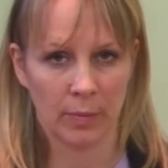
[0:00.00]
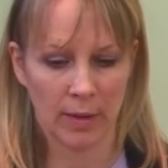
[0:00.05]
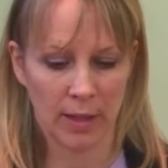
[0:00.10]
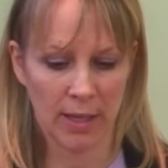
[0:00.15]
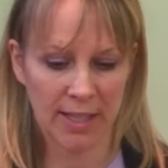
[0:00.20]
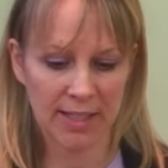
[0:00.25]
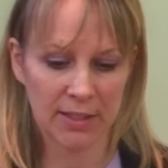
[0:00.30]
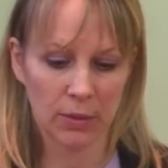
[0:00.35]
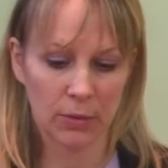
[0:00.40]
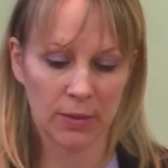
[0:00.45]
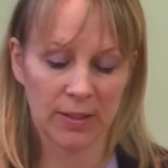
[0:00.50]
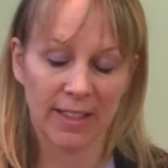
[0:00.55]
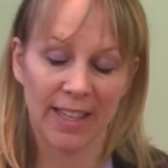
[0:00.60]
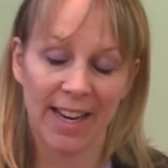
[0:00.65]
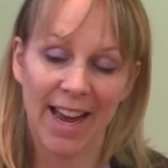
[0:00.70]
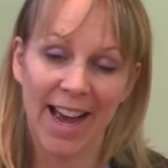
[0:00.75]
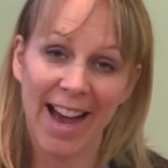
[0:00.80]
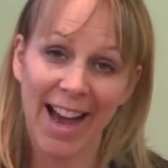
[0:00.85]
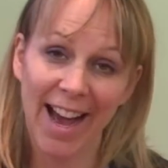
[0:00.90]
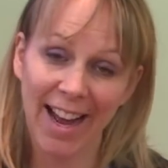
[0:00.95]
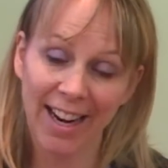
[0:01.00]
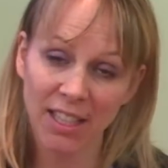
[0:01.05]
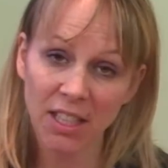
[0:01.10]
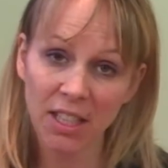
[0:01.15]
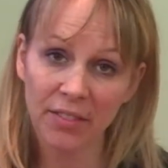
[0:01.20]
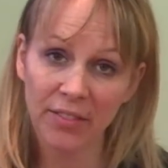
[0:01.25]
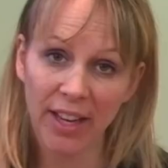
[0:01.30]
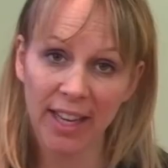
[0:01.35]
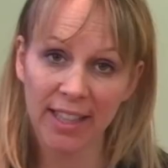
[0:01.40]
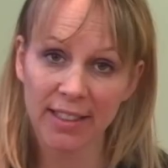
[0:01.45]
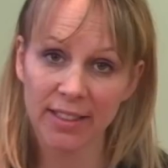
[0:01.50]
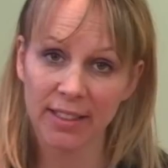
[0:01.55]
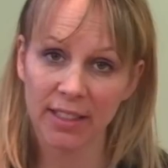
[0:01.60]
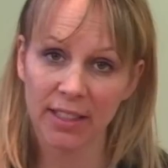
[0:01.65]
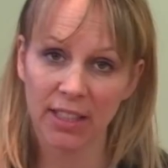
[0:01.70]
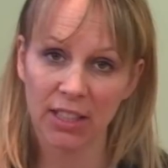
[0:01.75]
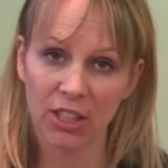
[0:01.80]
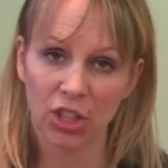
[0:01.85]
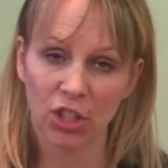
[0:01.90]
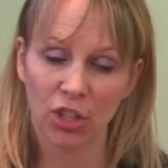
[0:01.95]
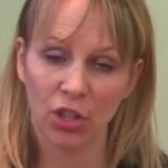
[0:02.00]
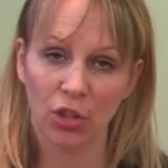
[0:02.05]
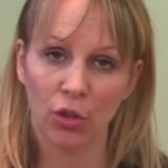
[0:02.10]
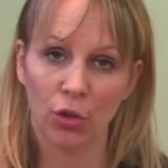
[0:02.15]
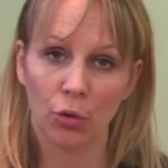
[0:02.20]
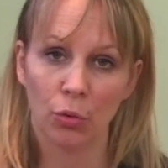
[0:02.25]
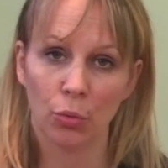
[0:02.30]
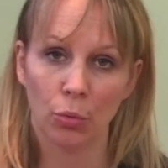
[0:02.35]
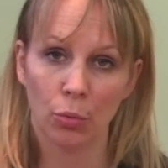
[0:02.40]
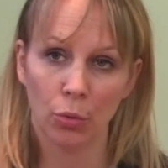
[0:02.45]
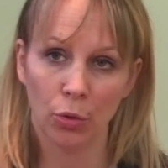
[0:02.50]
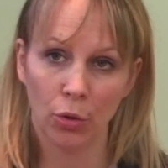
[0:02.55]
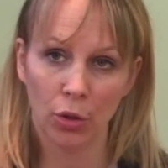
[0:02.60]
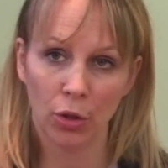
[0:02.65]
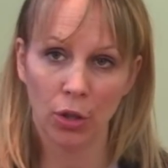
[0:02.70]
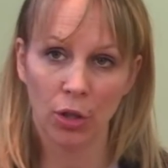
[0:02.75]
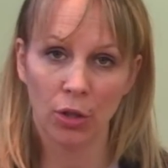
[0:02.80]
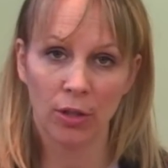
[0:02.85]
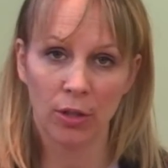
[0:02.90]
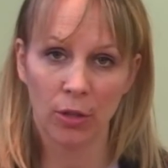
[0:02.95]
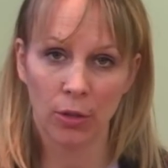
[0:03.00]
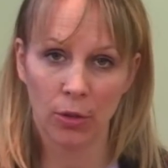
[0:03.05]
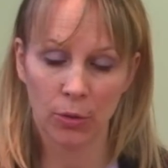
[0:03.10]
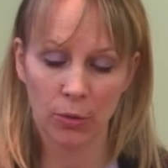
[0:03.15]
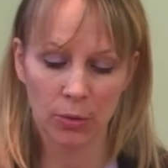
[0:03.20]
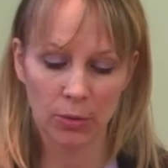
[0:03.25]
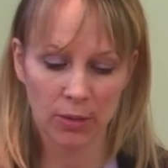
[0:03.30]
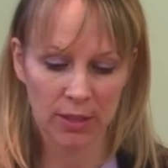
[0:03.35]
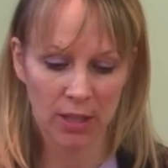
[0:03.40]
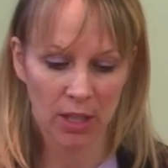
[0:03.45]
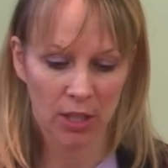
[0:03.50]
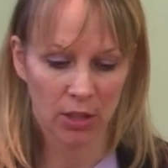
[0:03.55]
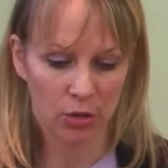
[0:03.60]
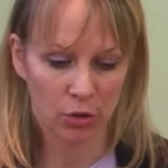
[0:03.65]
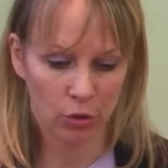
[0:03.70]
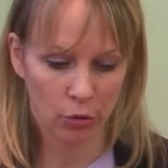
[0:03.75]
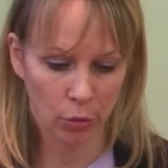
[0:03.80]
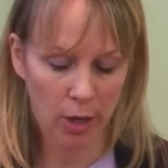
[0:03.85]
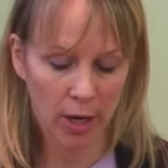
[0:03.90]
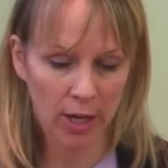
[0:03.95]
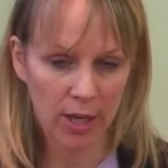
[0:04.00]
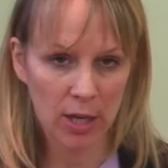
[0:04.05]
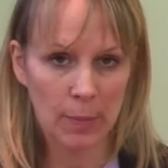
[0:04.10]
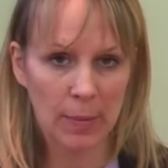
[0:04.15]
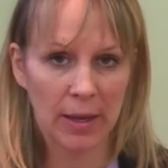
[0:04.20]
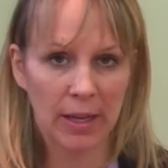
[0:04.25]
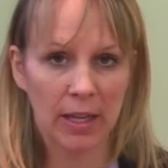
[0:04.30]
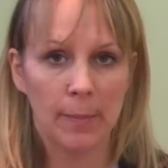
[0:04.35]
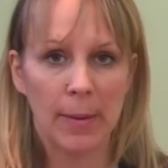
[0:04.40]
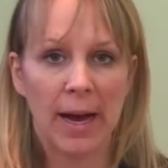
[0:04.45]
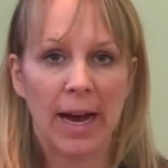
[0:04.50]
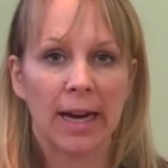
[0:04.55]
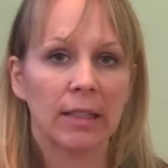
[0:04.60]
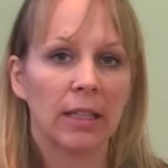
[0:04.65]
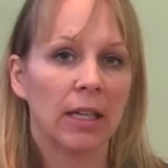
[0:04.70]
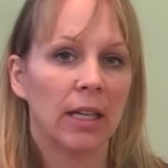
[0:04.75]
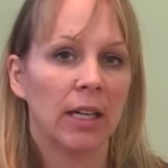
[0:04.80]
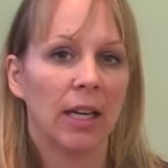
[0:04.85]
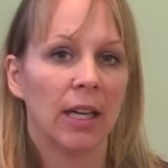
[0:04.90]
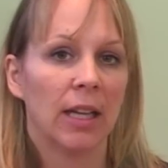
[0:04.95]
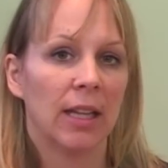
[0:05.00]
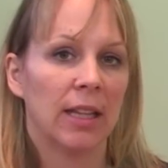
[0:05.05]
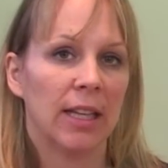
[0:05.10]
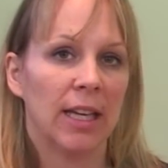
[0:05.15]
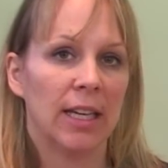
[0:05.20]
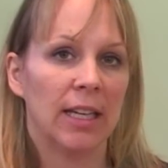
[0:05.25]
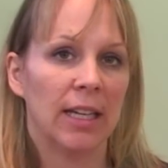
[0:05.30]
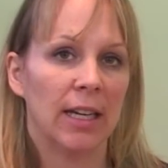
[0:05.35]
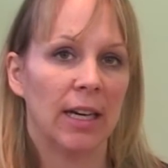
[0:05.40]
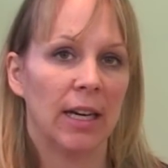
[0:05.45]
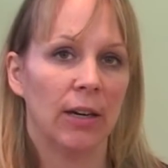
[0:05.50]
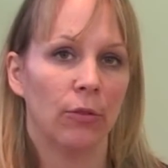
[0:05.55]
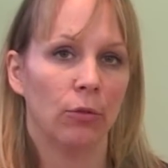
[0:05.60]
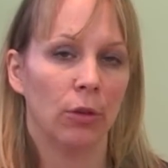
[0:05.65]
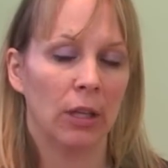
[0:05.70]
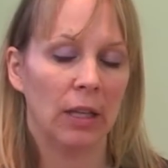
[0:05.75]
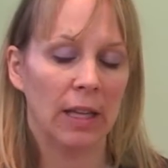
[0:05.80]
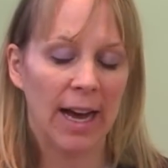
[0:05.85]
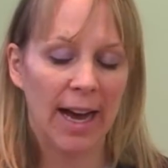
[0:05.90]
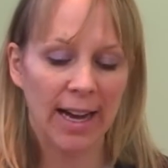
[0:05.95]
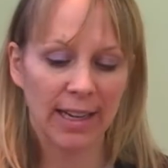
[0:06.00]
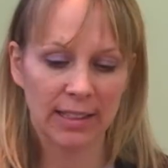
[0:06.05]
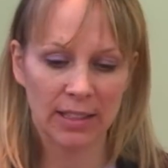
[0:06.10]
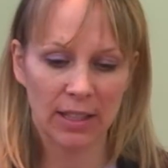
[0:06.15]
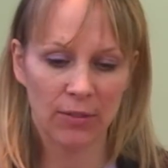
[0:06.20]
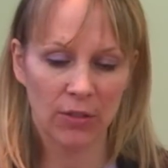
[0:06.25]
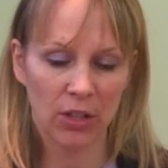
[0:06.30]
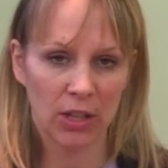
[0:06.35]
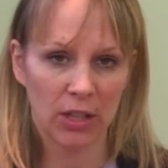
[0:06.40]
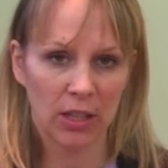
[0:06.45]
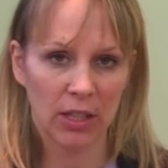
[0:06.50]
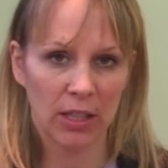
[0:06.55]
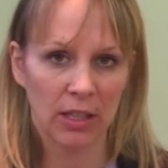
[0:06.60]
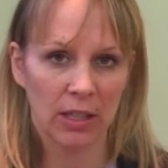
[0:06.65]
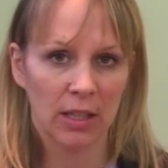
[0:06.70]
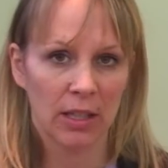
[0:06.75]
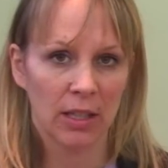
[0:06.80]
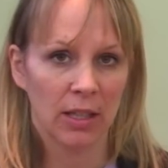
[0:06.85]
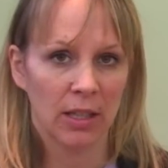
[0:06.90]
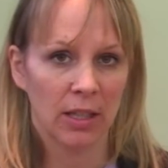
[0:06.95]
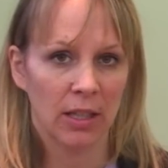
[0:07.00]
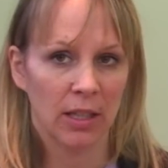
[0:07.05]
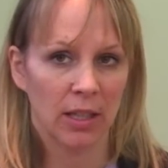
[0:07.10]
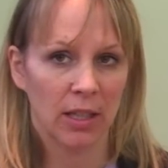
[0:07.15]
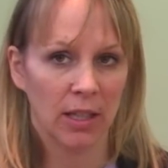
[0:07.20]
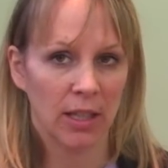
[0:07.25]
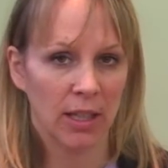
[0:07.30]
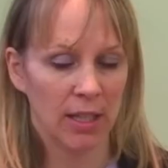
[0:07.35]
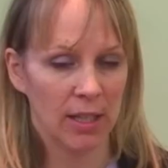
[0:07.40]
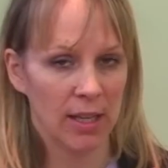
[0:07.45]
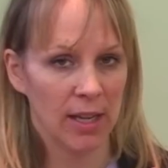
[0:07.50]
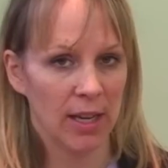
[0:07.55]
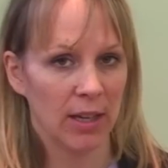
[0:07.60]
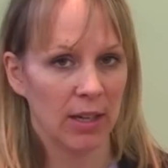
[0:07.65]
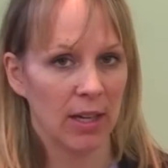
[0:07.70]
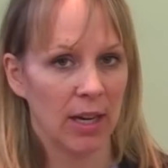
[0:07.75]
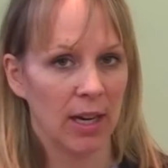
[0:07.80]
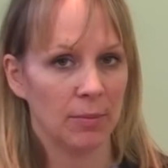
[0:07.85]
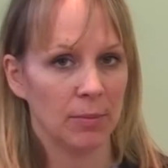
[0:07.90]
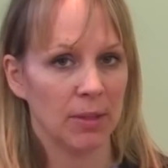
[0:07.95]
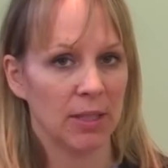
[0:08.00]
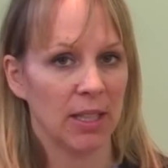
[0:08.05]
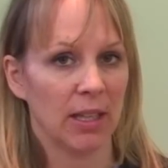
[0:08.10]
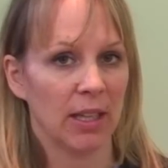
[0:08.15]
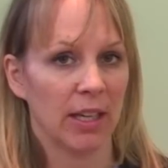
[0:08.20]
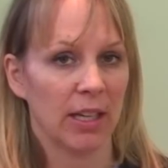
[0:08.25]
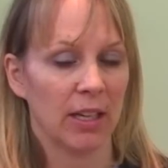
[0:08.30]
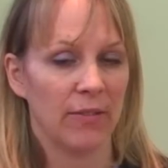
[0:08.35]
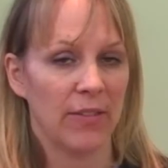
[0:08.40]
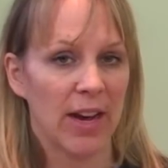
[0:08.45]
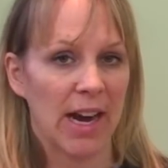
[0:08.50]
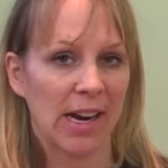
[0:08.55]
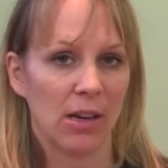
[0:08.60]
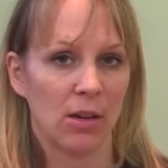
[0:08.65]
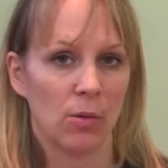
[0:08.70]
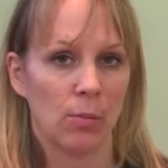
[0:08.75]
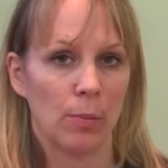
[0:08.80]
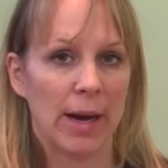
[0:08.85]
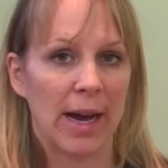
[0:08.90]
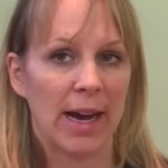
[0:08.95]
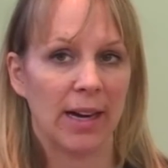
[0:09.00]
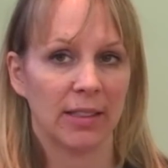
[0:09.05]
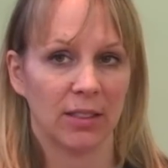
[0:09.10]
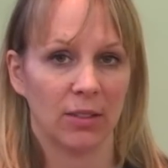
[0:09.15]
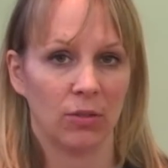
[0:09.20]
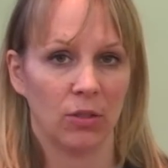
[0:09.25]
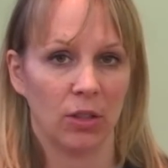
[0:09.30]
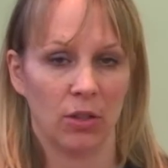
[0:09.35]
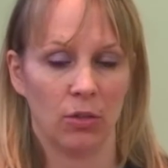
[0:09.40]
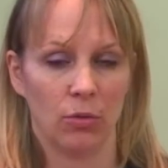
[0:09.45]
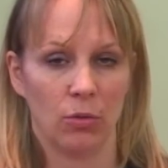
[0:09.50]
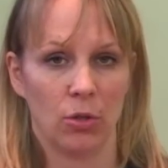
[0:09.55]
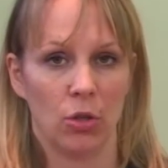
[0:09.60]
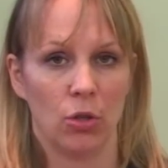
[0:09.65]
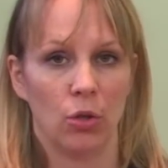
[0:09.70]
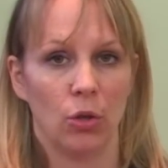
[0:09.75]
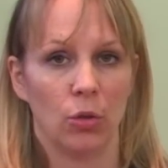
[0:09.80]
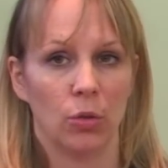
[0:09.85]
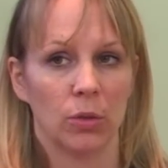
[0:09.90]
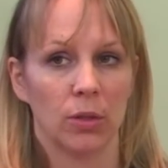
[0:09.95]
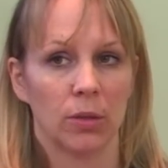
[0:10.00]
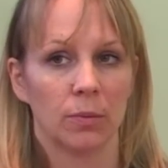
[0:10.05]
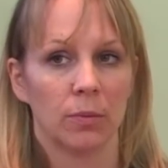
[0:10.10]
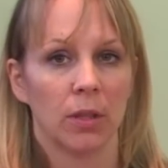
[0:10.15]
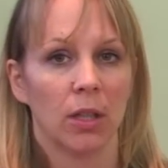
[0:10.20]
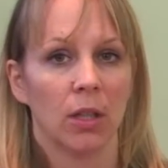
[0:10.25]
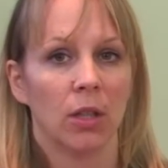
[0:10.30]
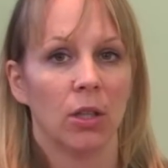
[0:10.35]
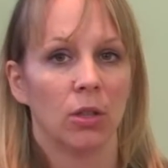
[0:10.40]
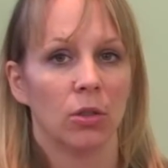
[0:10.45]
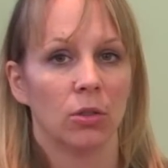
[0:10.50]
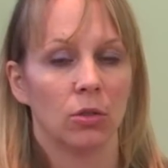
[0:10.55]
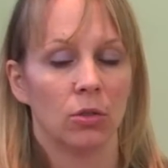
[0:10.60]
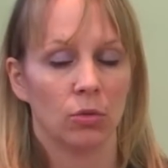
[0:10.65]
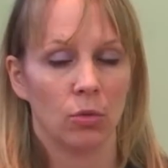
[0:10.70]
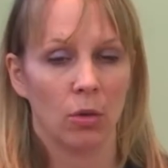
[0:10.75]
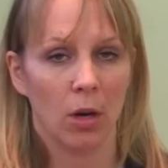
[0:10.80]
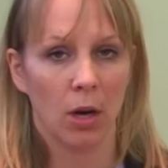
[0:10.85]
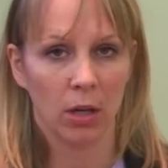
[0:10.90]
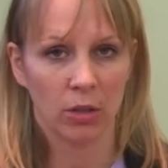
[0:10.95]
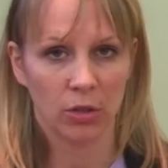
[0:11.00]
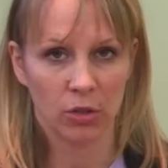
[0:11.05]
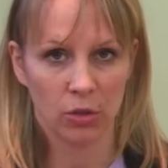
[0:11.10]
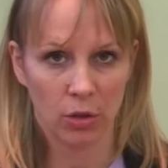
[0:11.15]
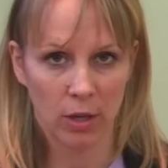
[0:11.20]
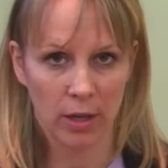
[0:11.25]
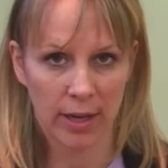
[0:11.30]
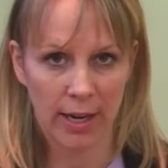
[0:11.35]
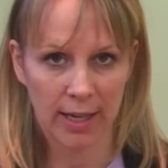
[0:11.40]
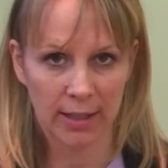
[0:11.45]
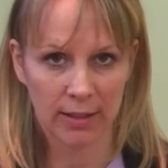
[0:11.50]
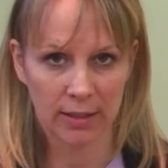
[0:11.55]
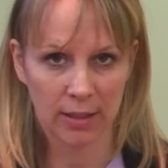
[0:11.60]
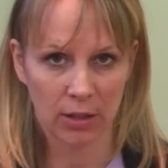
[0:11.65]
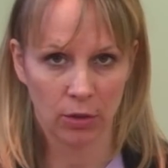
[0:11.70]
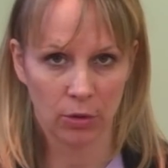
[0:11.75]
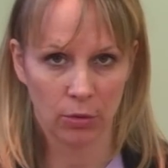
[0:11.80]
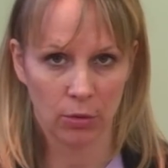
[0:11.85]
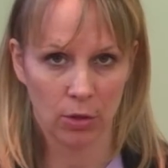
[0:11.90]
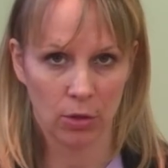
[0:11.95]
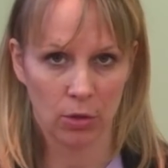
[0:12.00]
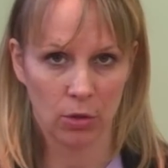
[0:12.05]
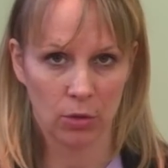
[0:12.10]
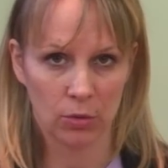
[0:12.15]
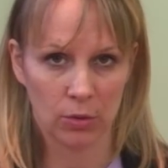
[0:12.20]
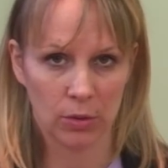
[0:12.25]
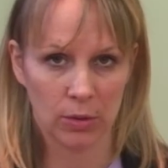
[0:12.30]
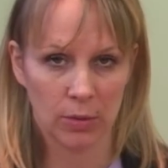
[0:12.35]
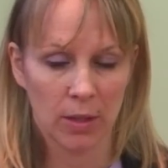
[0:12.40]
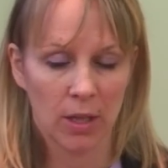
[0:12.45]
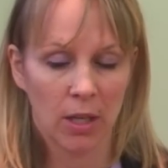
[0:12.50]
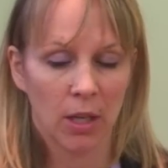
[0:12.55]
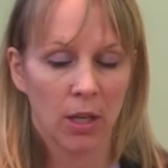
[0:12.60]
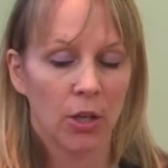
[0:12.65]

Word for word: Okay, so it's an active exhalation through your nose, drawing your belly back, then relax everything. Inhale comes in like a vacuum passively through your nose. Strong, strong exhale through your nose.